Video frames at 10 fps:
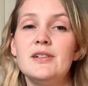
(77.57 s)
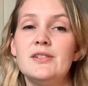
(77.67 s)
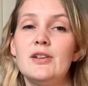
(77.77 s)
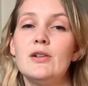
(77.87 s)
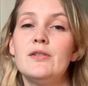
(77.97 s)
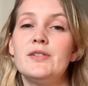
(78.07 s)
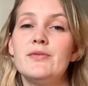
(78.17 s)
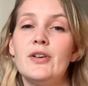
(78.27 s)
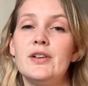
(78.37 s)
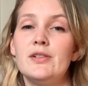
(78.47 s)
so you'll often
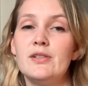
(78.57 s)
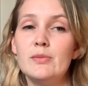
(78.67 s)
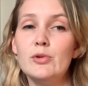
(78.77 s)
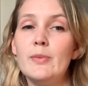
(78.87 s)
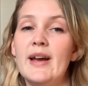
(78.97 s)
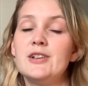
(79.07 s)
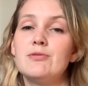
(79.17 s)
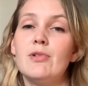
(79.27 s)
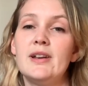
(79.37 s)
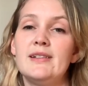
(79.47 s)
find a small patch
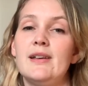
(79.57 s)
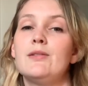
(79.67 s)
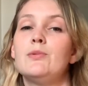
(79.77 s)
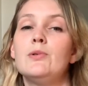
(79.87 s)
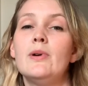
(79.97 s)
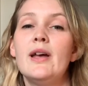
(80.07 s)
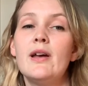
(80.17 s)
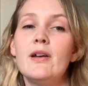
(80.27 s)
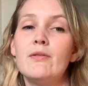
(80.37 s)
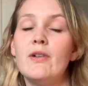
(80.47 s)
running down the wall
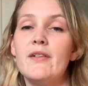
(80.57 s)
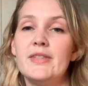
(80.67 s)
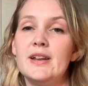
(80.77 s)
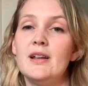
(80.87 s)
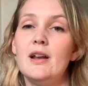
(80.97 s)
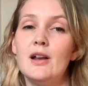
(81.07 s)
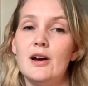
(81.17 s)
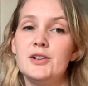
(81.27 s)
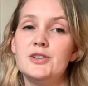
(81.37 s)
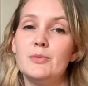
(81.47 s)
rather than a
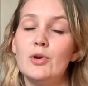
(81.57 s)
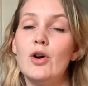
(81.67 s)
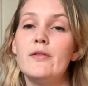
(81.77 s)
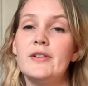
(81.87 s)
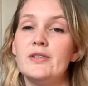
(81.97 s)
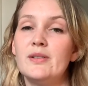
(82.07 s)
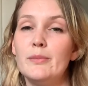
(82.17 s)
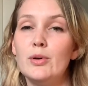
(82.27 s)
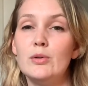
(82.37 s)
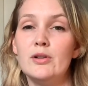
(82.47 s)
large, more obvious
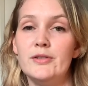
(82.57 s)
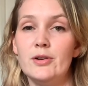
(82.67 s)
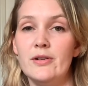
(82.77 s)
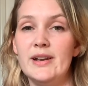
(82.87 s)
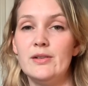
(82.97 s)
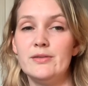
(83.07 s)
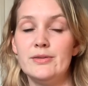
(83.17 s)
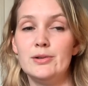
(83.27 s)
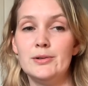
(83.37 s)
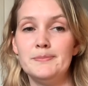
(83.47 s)
pool of urine on the
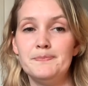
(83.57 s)
floor.